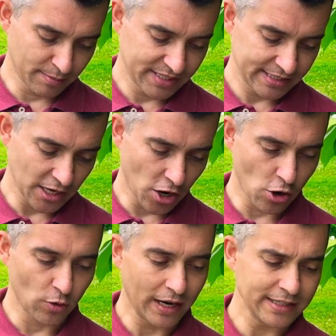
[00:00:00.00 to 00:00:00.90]

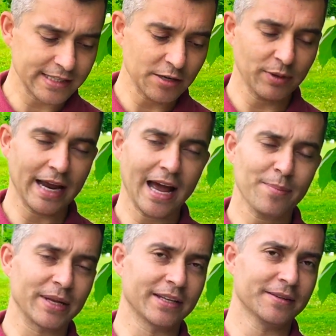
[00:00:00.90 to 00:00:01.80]
So let's see what
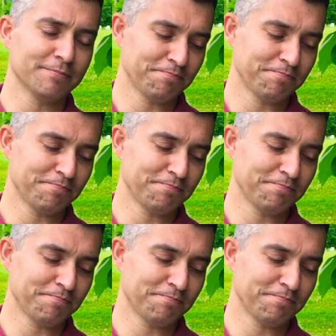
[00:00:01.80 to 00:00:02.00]
happened.